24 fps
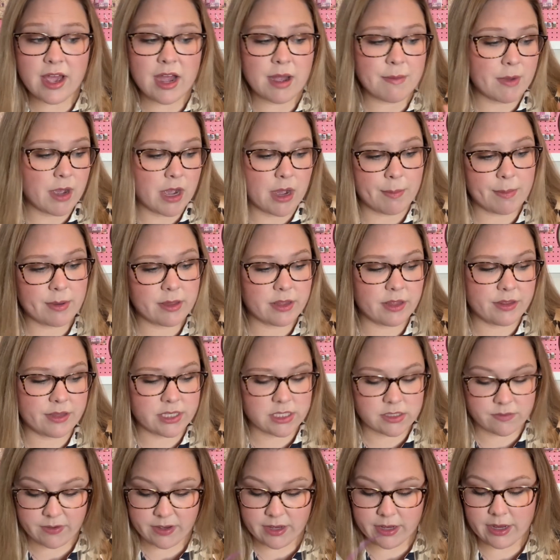I'm happy that
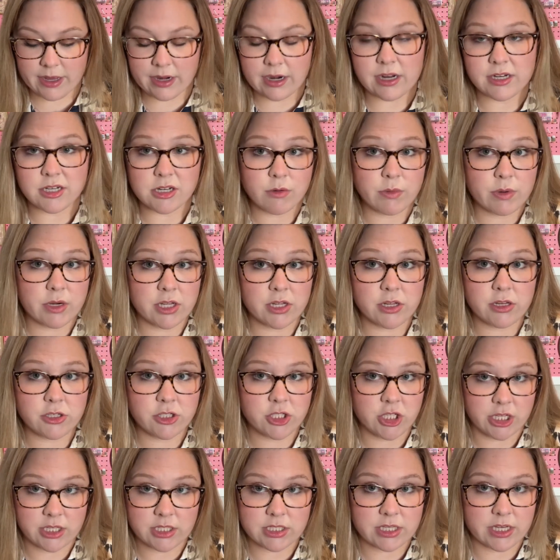these fit, and I don't want to
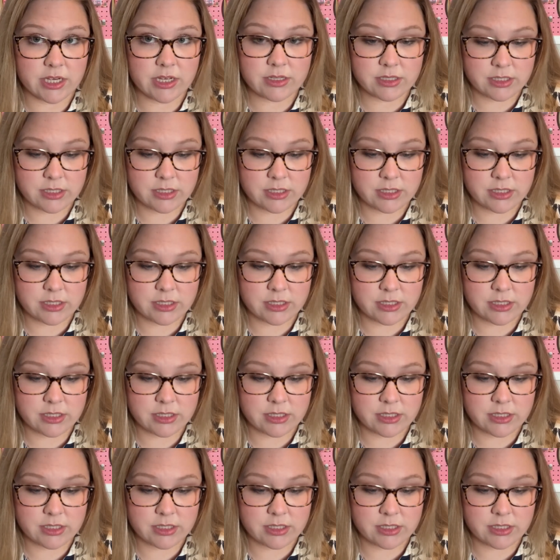jinx it.